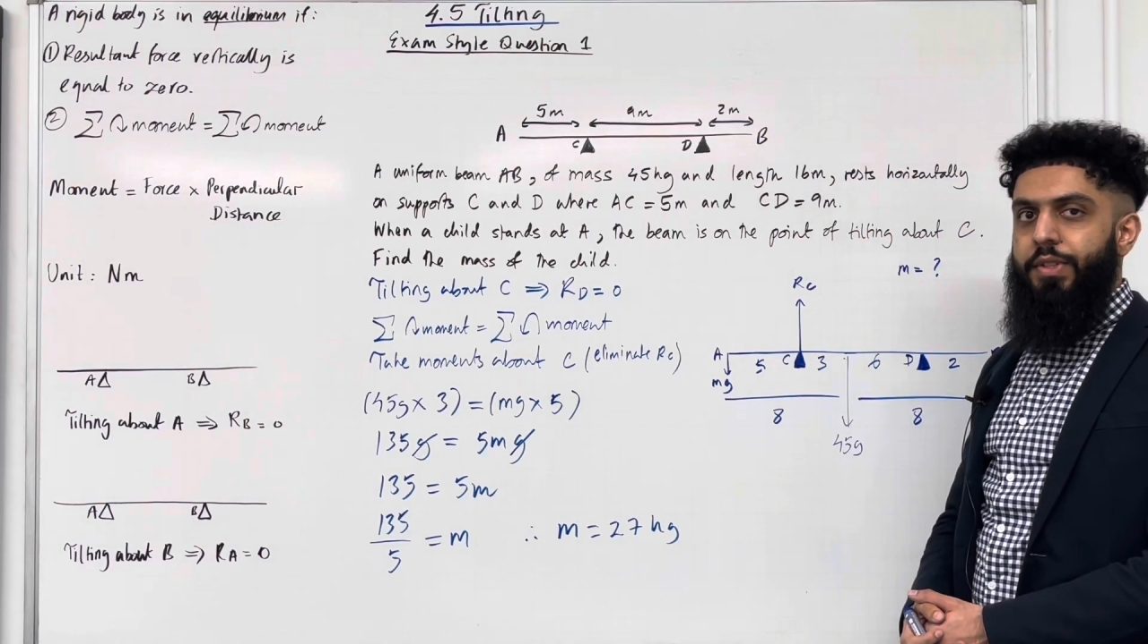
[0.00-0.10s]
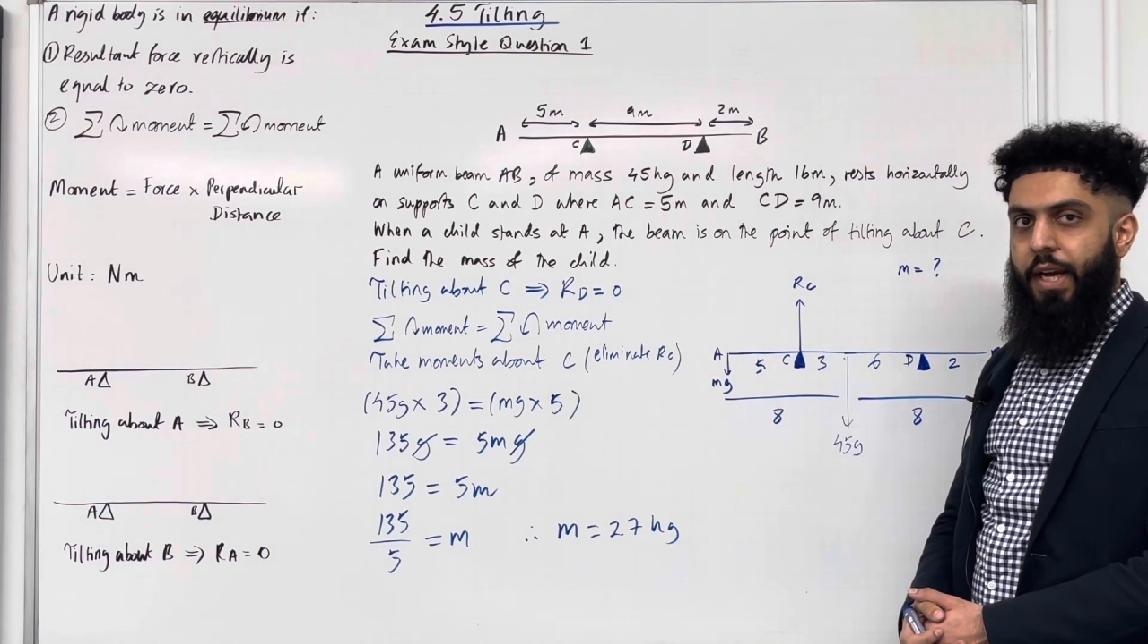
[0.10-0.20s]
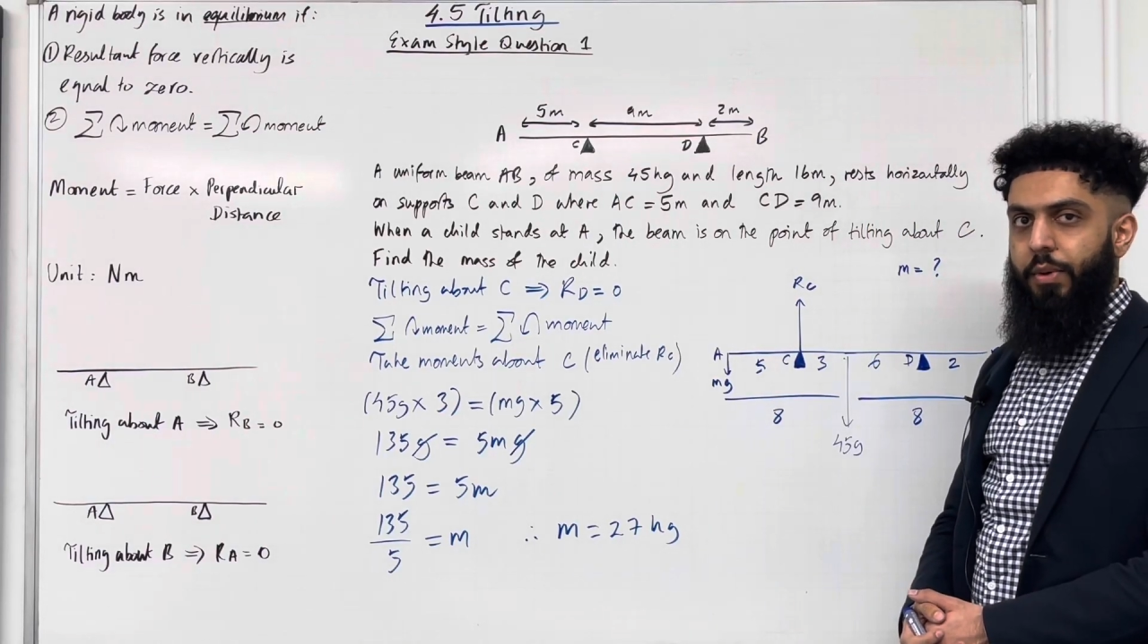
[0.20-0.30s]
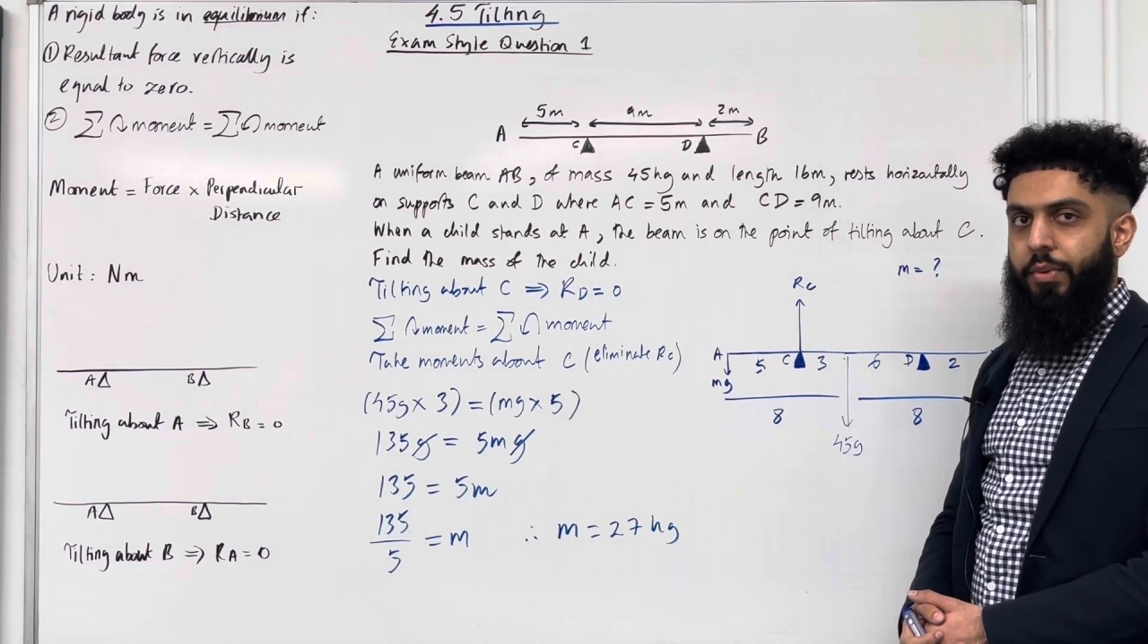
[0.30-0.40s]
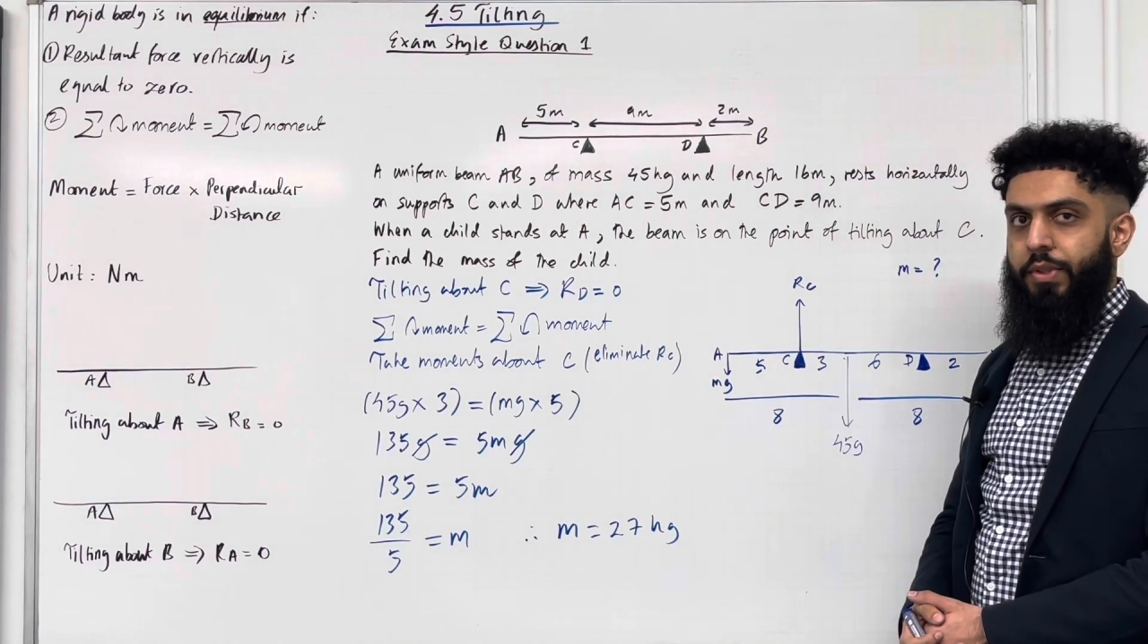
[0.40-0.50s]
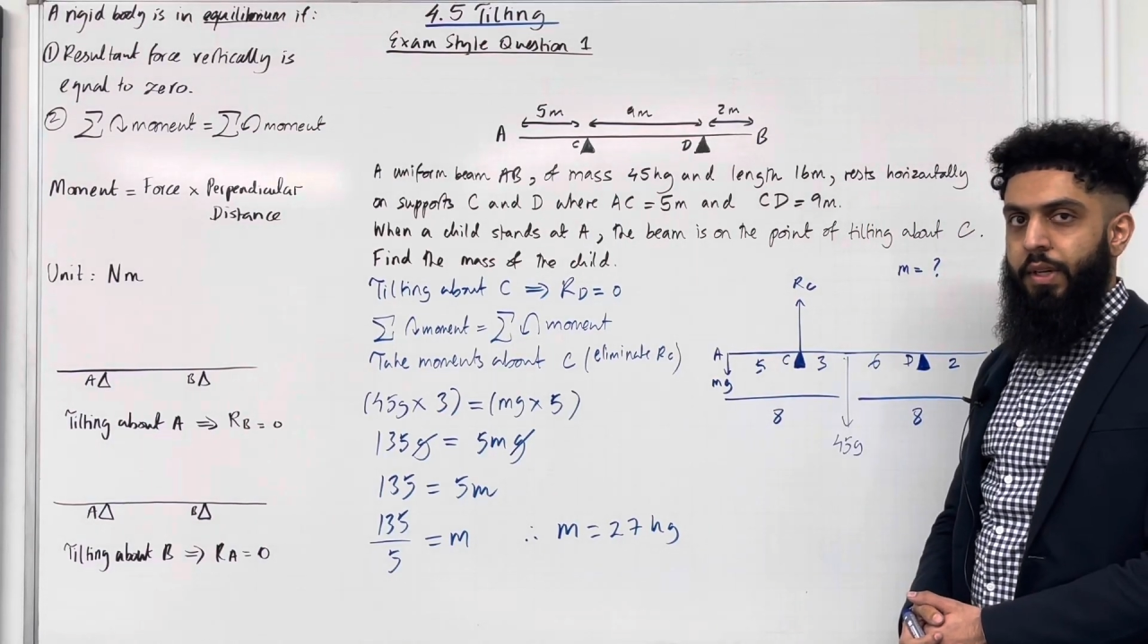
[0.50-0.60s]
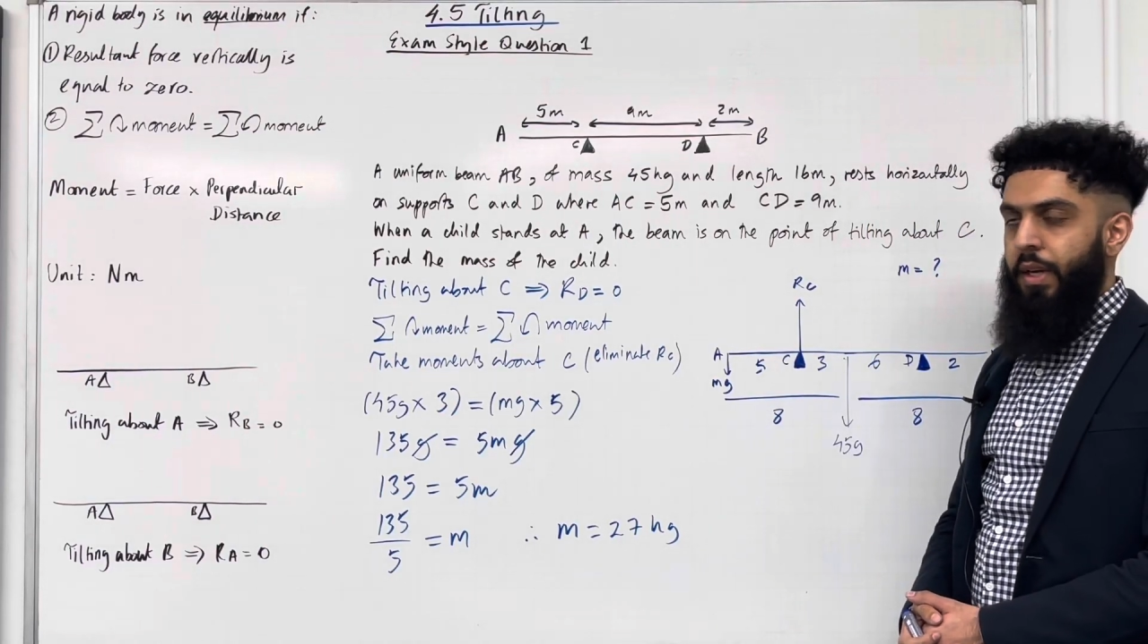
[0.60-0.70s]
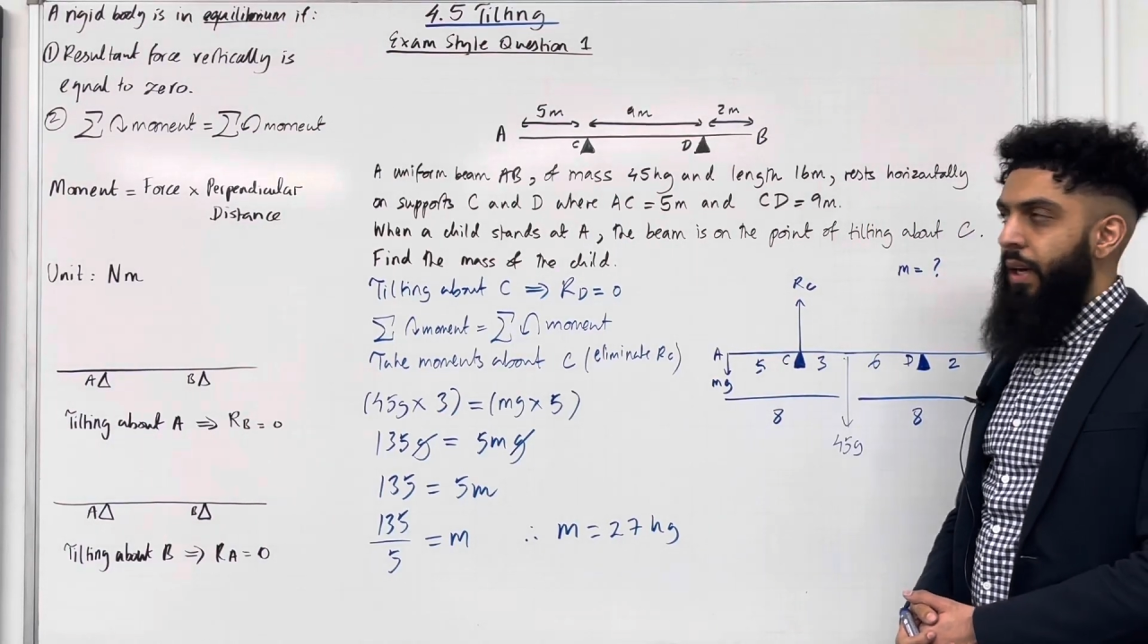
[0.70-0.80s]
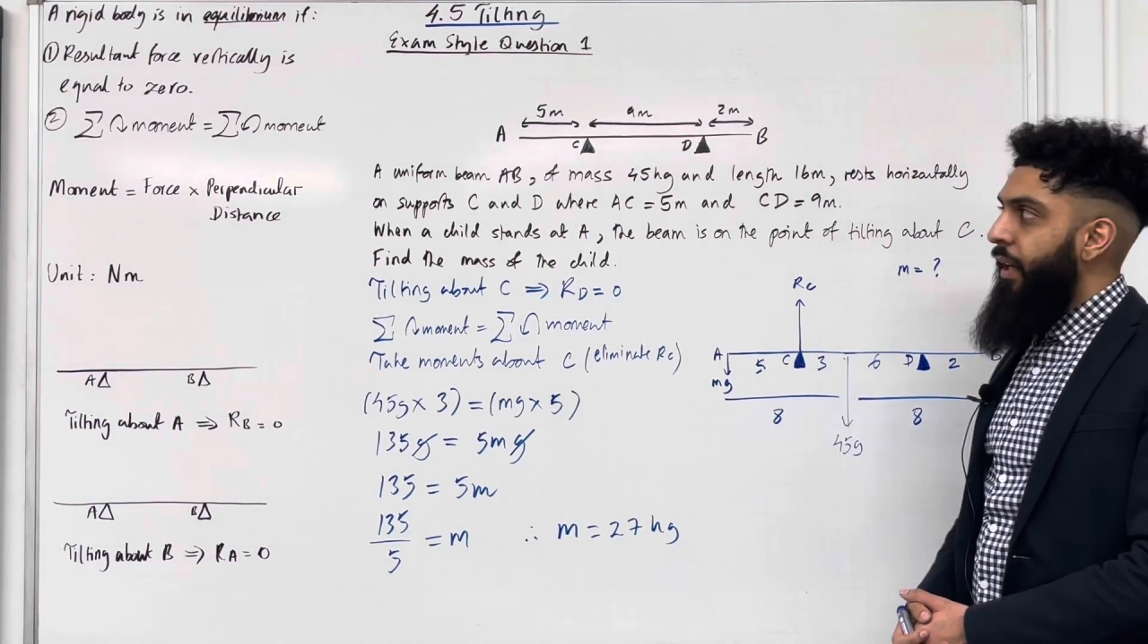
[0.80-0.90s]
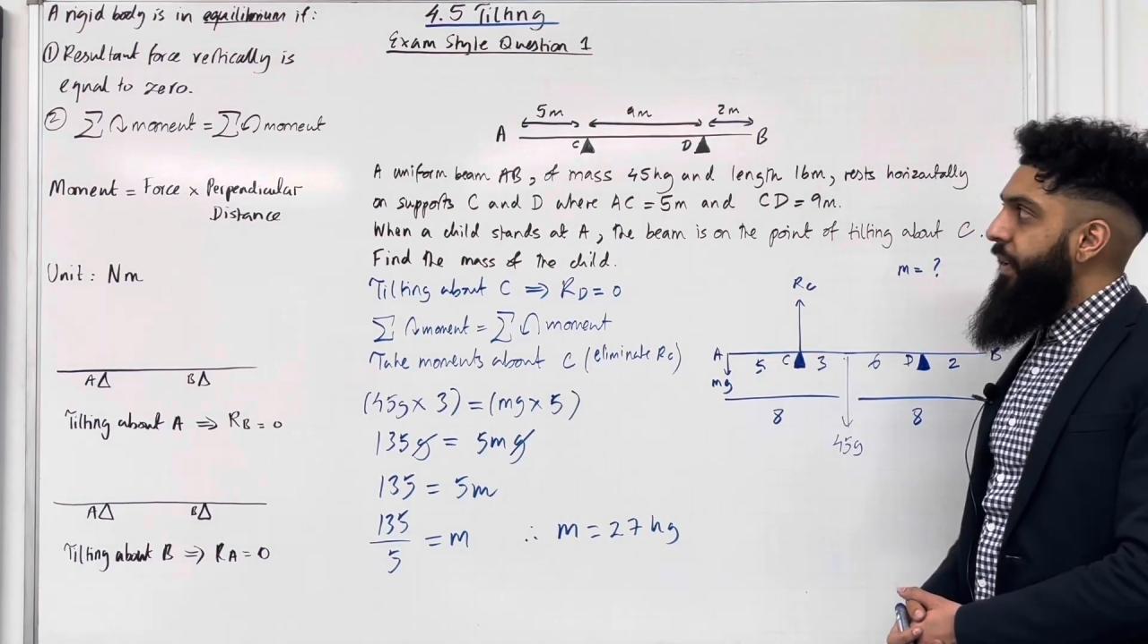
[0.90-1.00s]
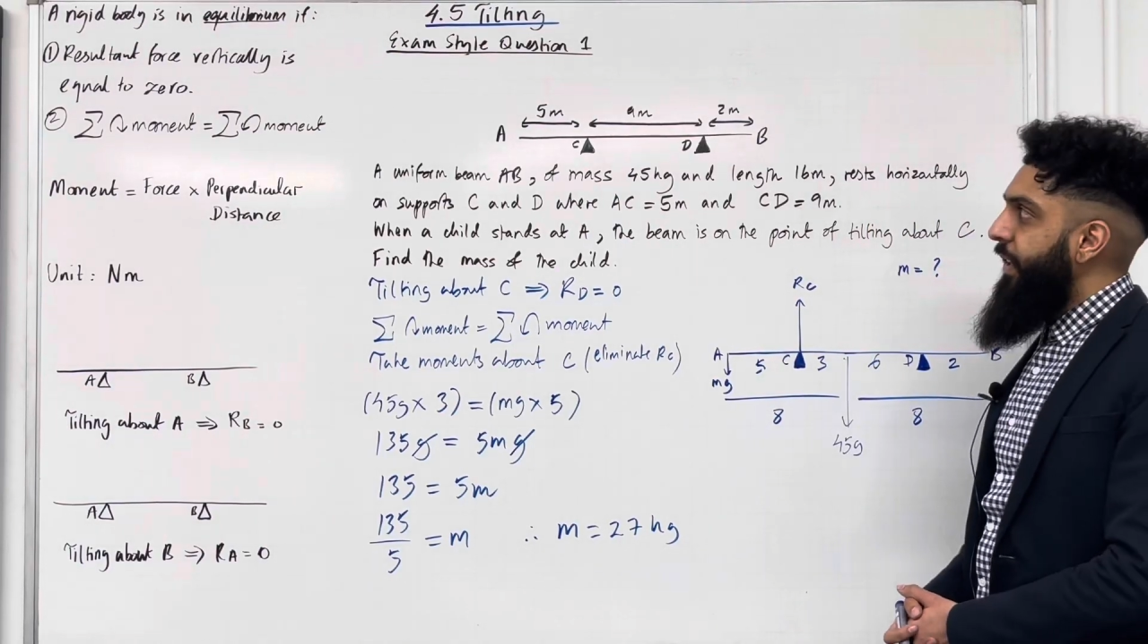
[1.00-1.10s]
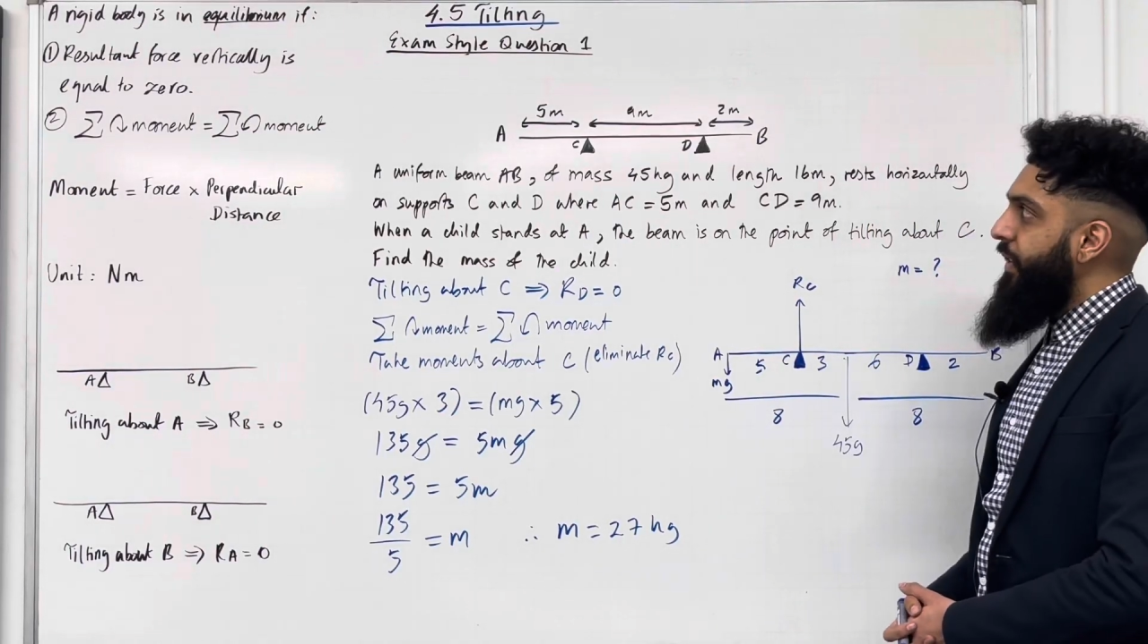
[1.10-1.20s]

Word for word: child. This